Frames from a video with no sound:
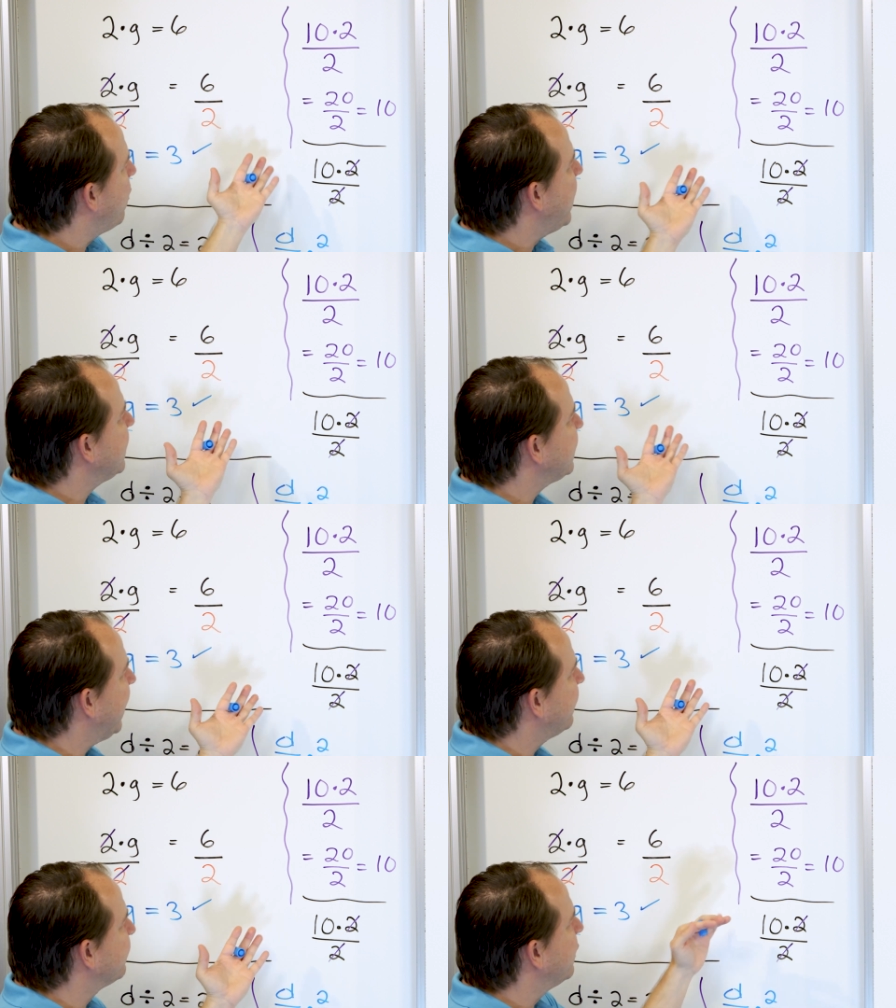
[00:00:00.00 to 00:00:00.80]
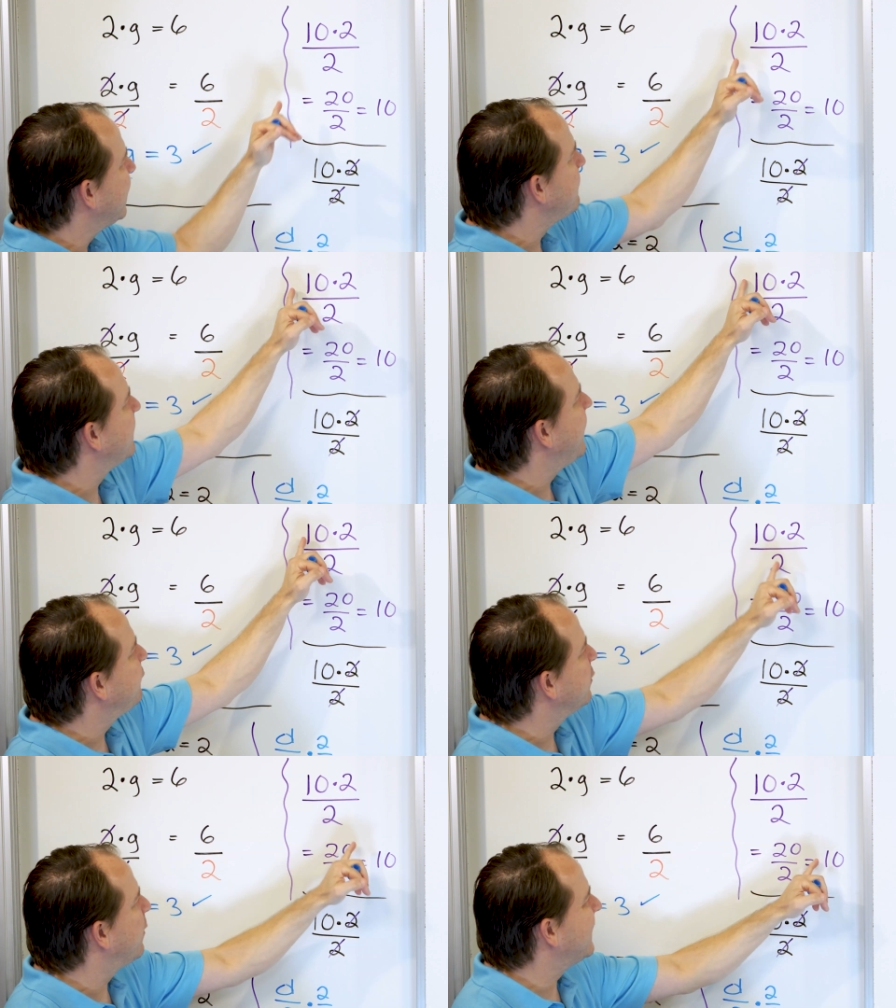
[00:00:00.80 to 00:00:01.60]
away and cancel, and I'm left
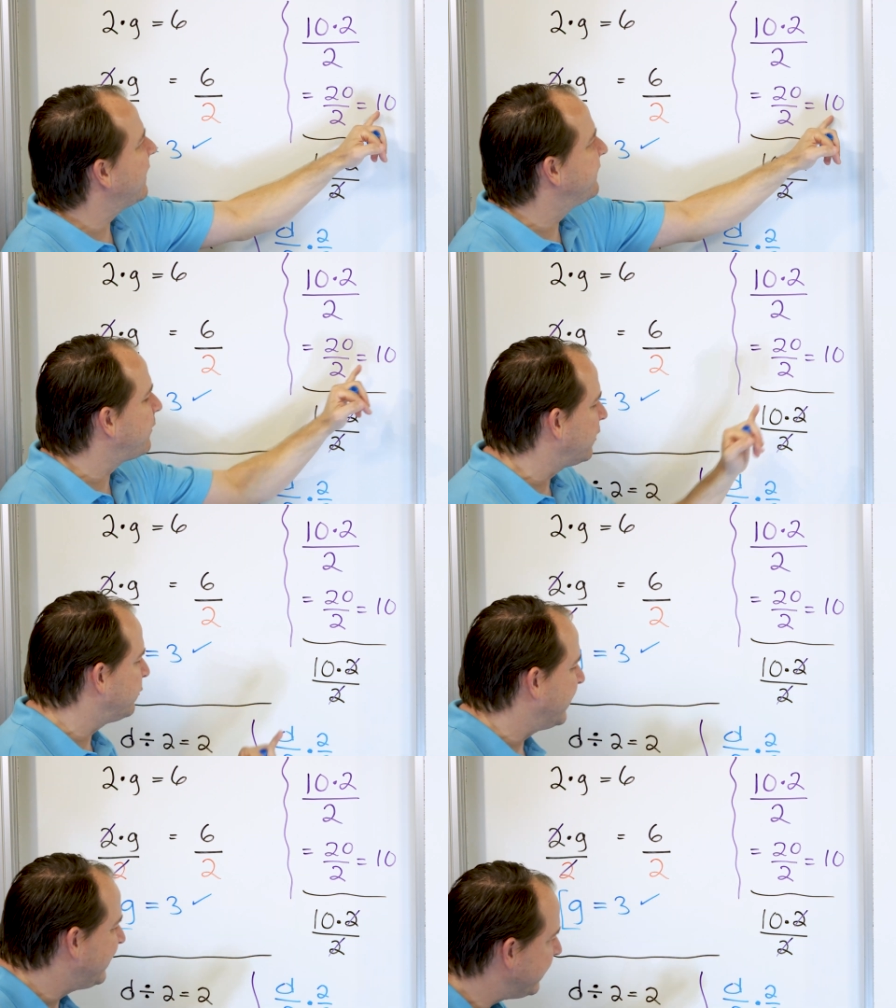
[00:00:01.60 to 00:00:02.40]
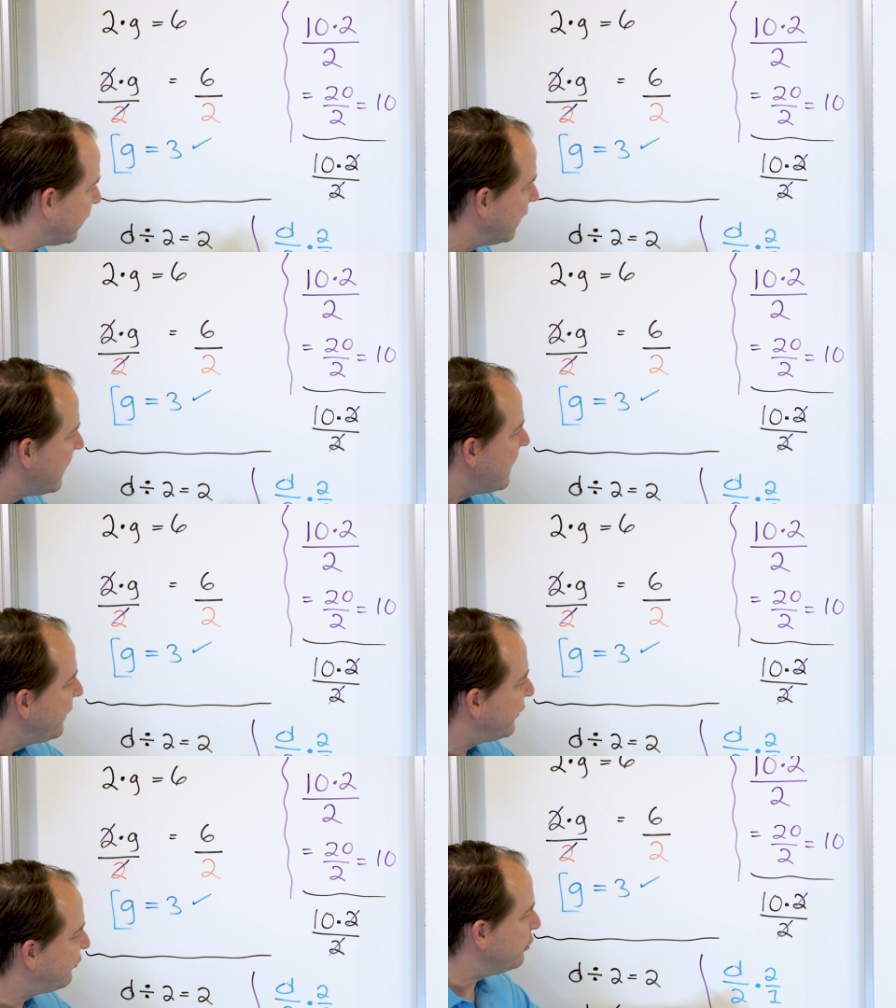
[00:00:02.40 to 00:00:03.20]
with what I started with. Here,
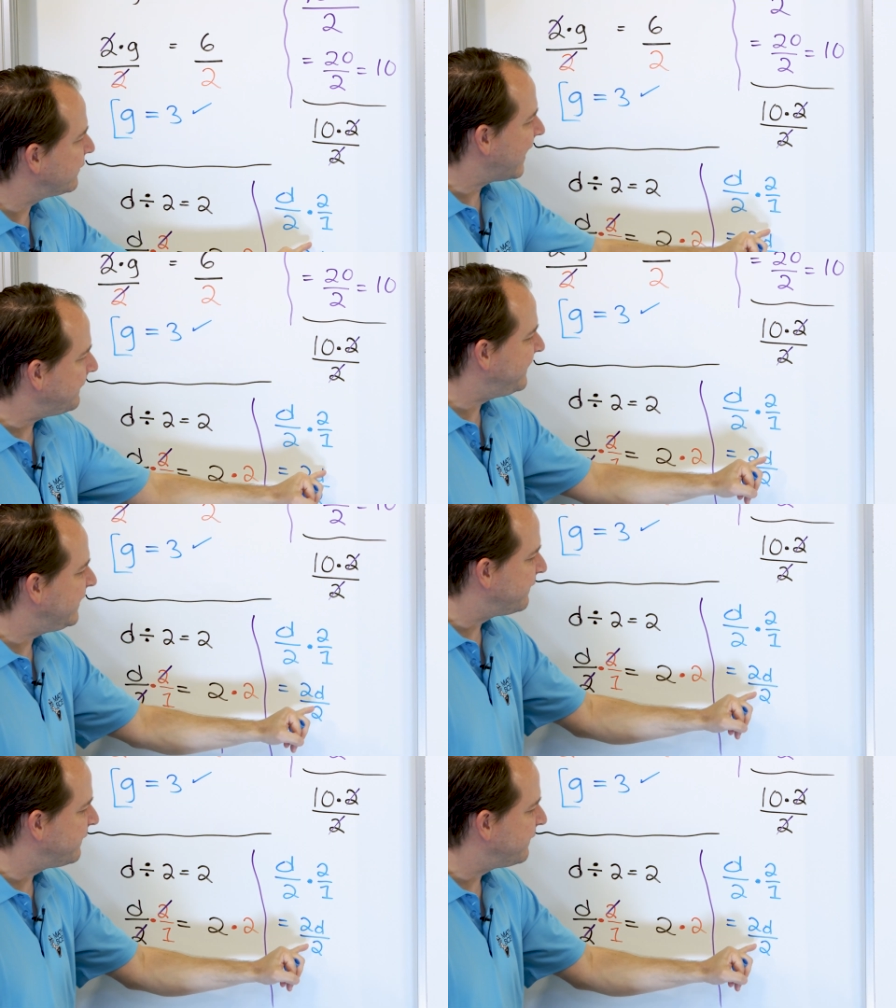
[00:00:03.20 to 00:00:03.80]
the 2 times d